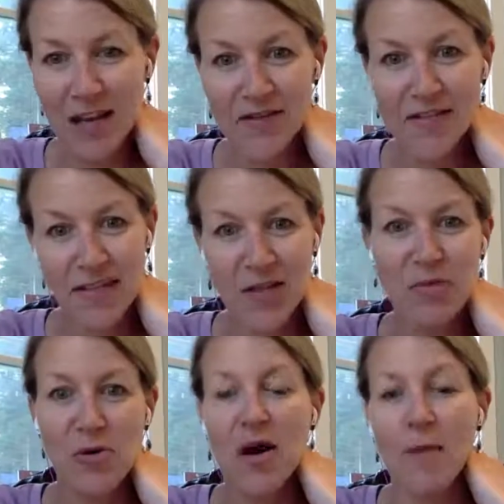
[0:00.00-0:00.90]
love to
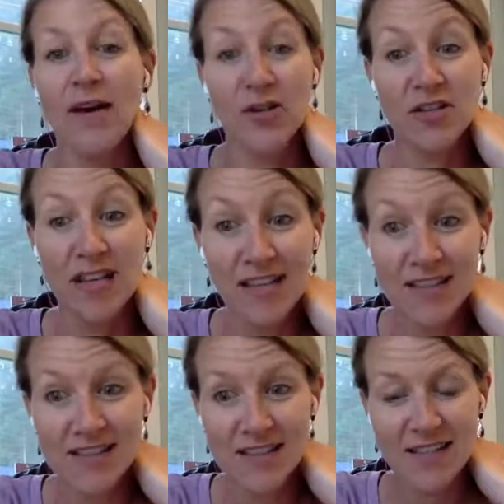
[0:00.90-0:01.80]
hear more about your
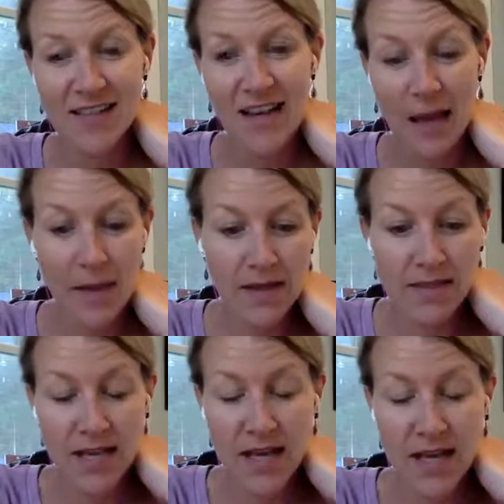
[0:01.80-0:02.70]
kids, and
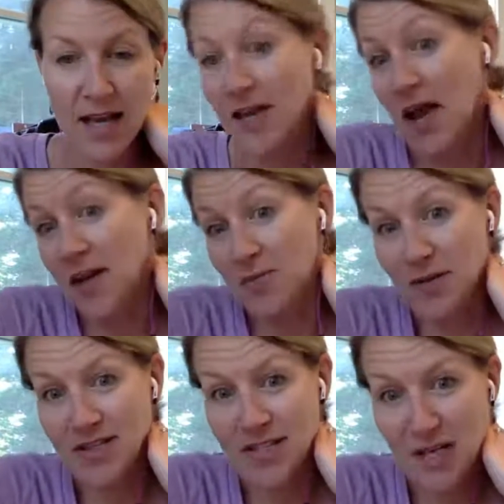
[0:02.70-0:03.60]
then say, yeah, and
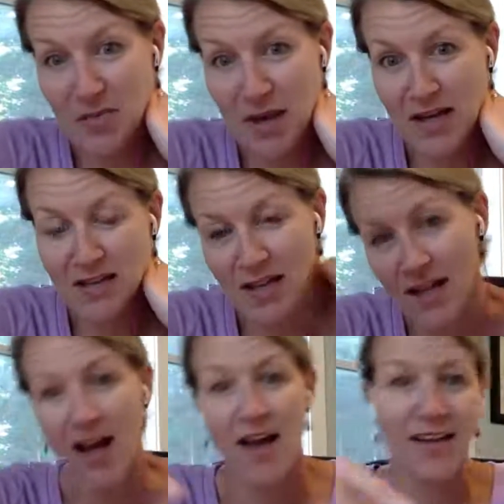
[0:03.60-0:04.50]
he plays second base,
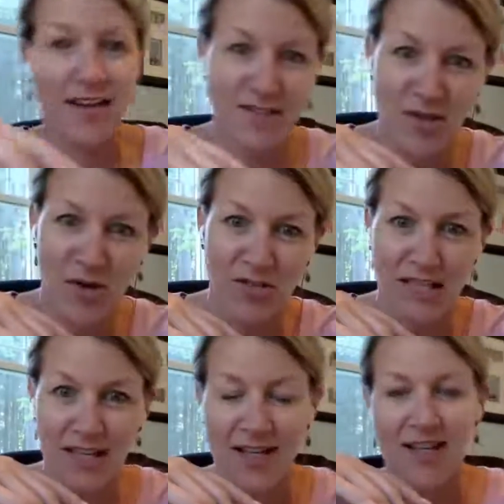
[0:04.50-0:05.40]
and yeah, he's a
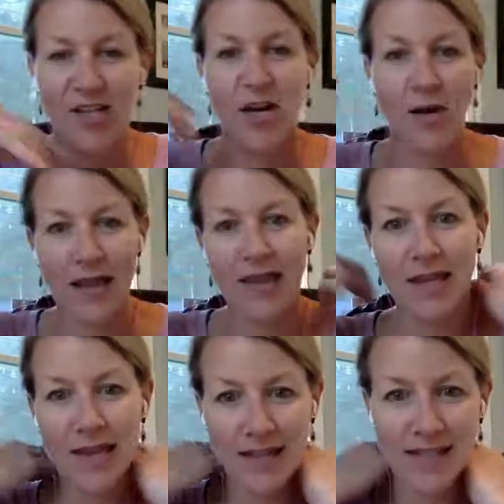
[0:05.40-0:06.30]
goalie. You know, I
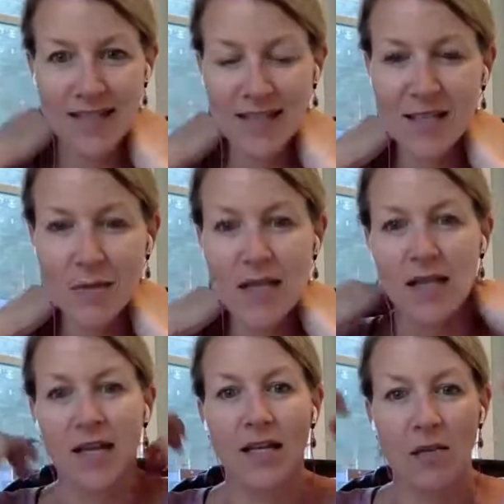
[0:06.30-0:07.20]
think that's
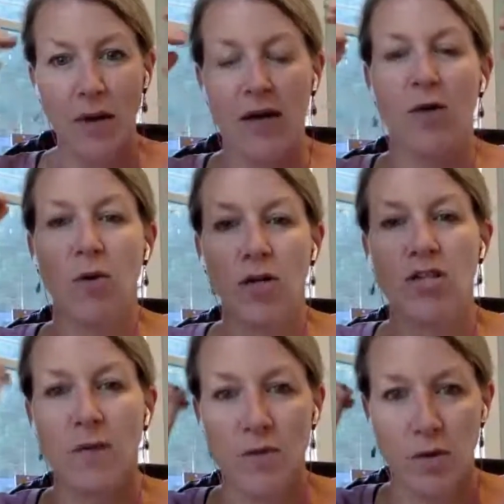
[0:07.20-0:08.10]
something that in the parent
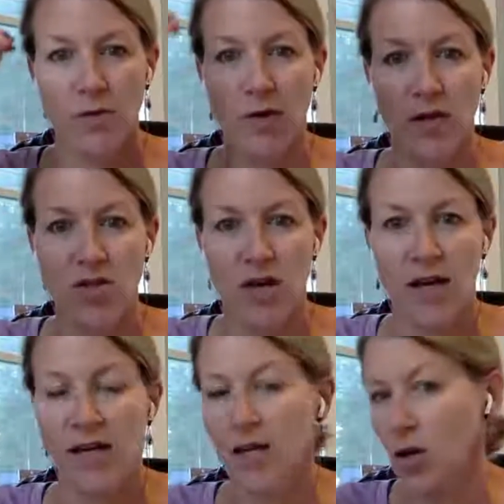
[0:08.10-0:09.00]
workshops we really
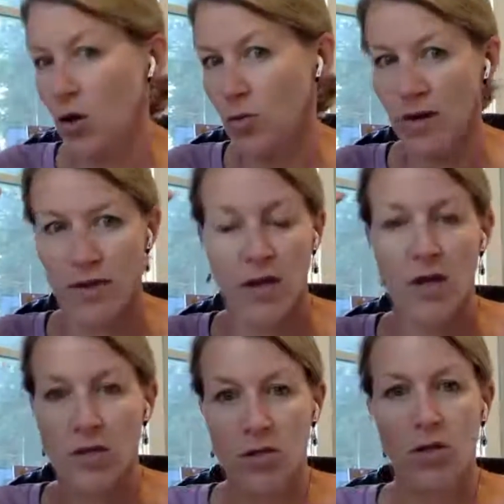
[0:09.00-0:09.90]
try to hit home with.
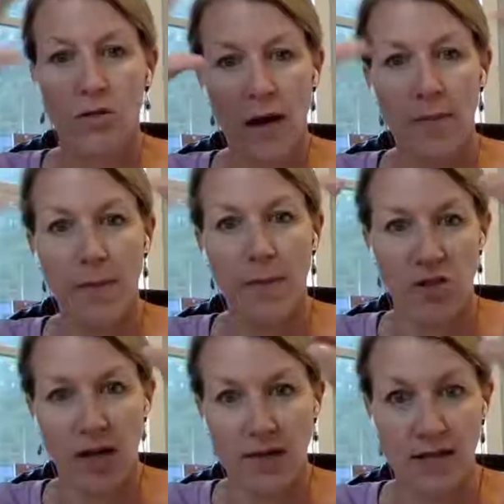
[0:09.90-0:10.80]
Don't wrap up
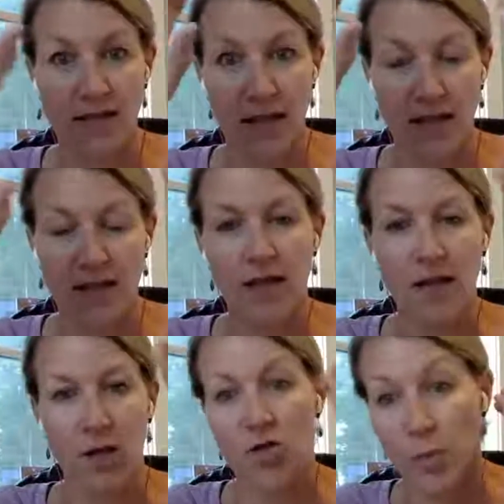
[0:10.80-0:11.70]
your child's identity
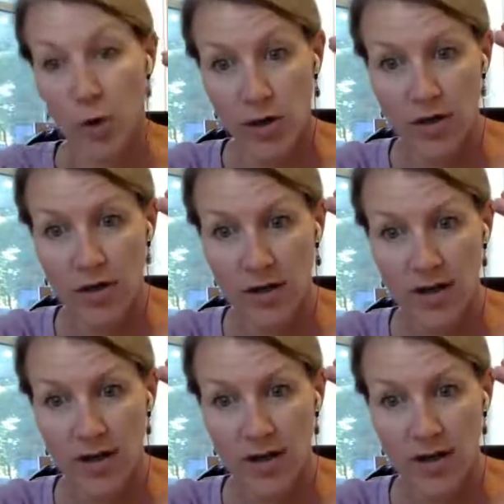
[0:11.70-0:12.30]
in their sport.